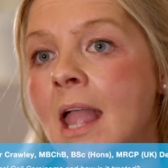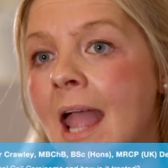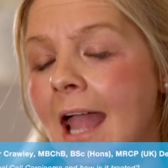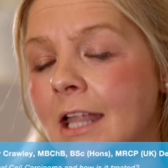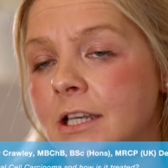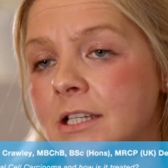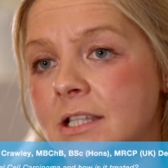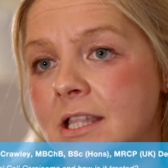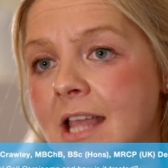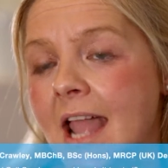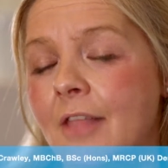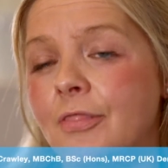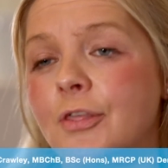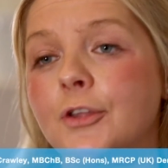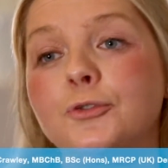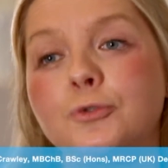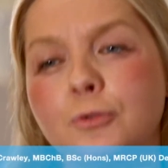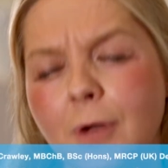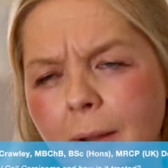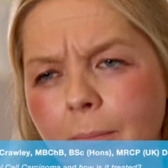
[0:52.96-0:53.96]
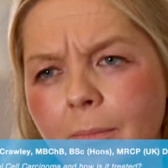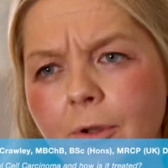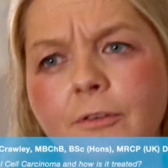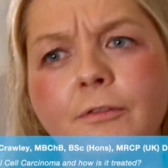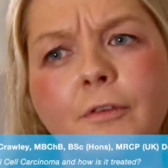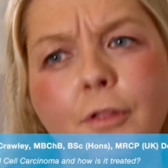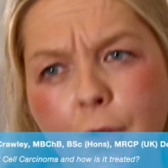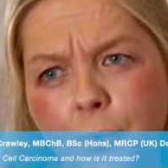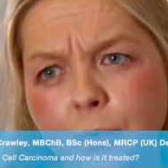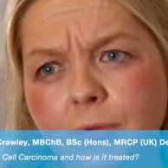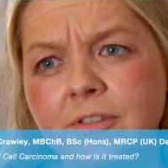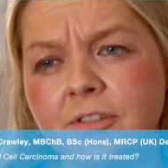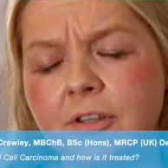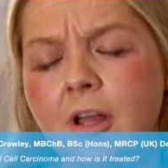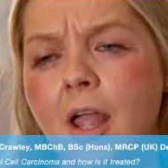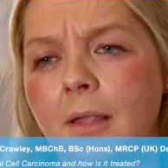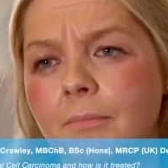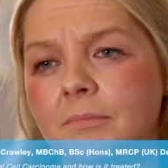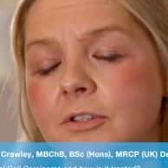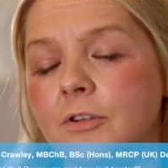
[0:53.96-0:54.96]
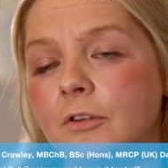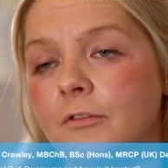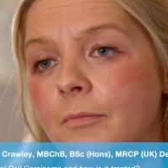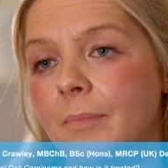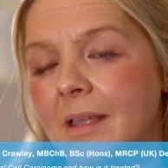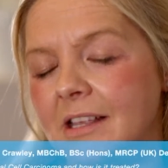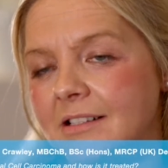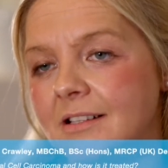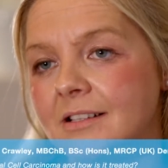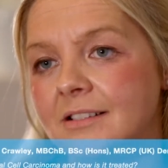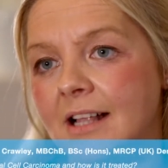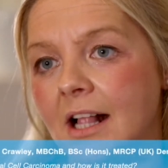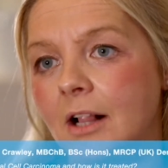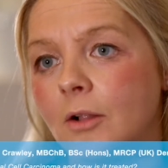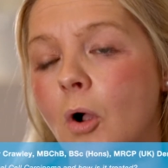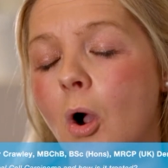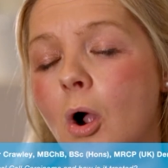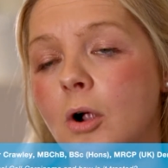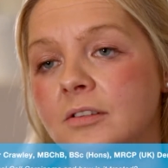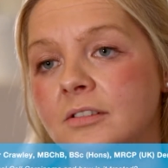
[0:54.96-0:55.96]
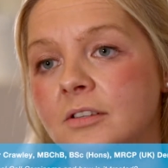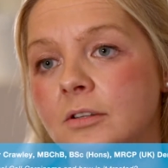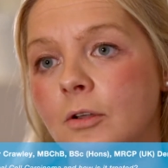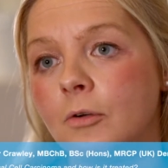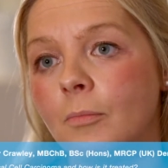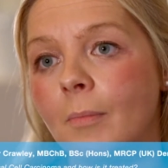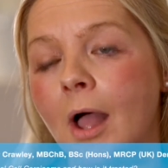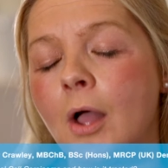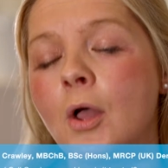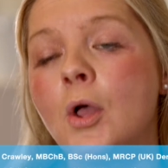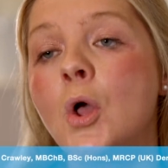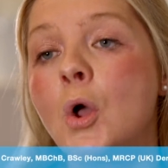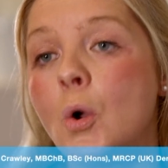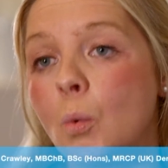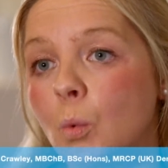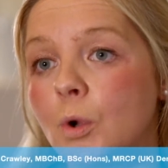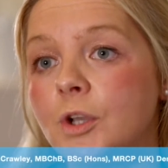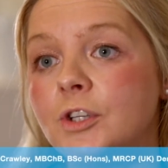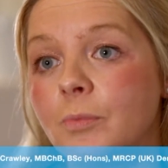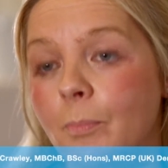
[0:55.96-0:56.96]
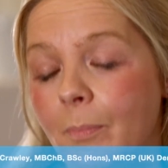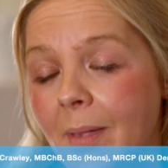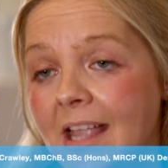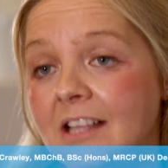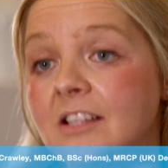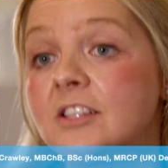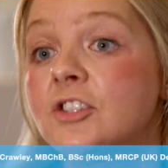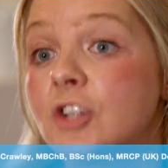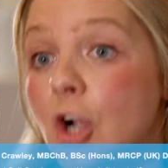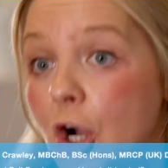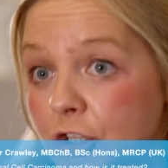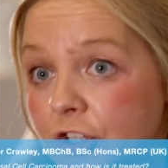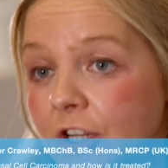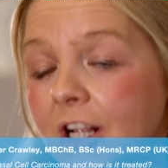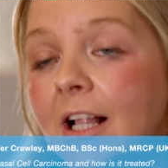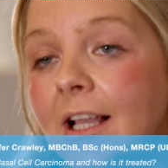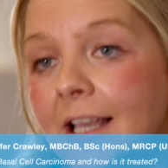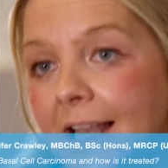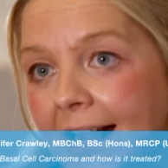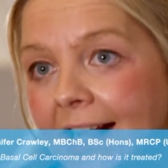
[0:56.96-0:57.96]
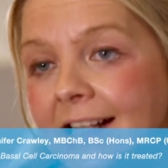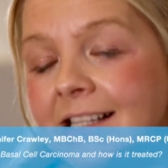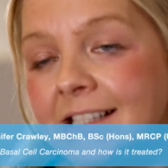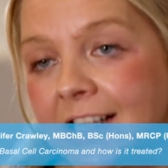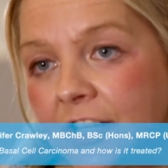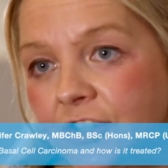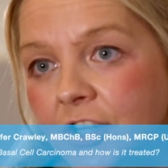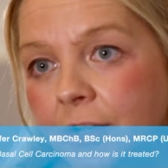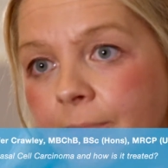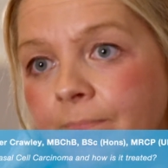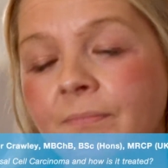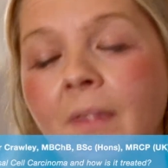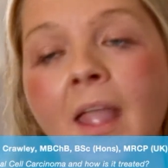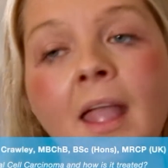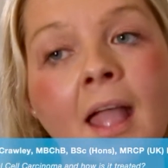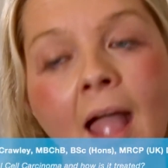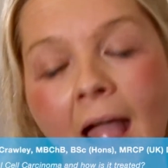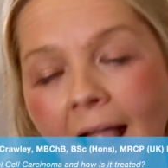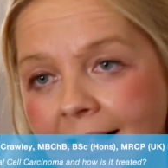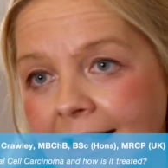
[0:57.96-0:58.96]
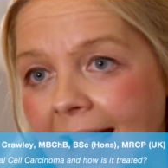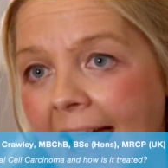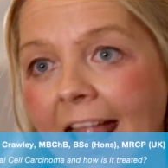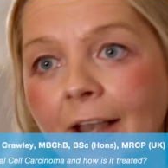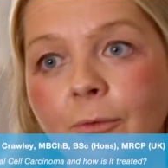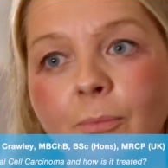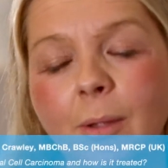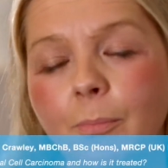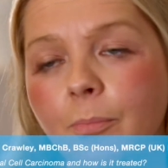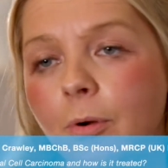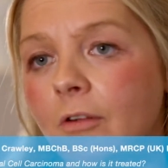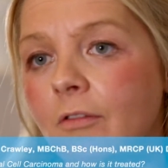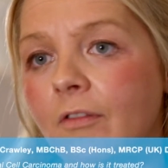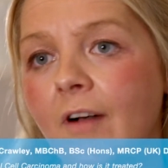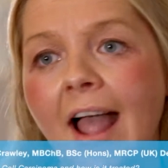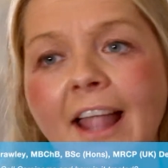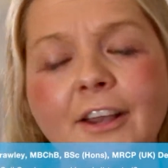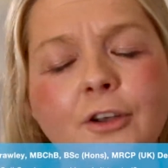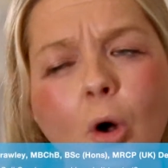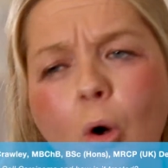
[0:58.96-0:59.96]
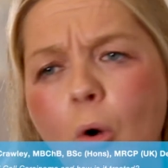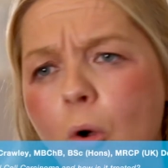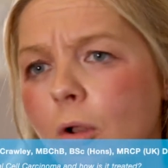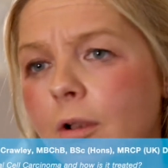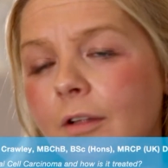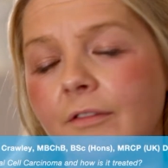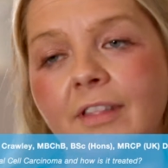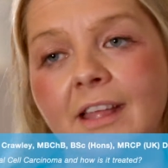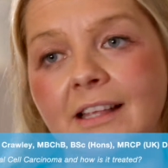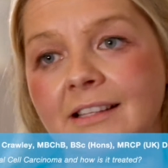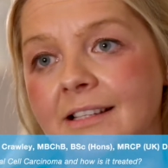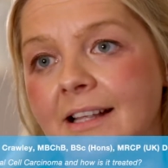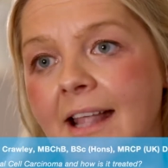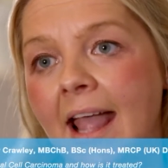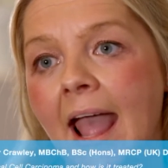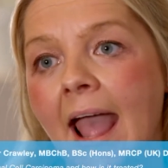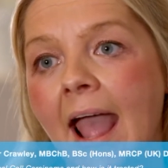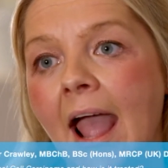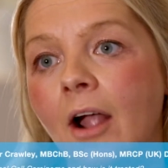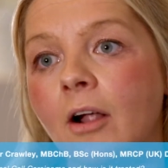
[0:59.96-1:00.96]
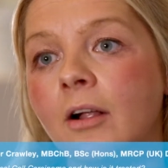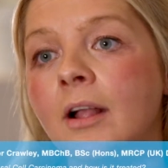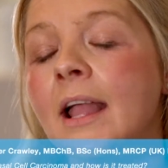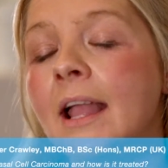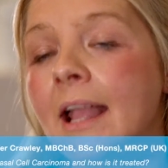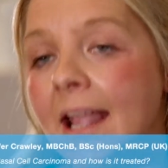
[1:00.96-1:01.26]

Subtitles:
And then the treatment for those types of basal cell carcinoma would be surgical excision. Again, we provide all of this care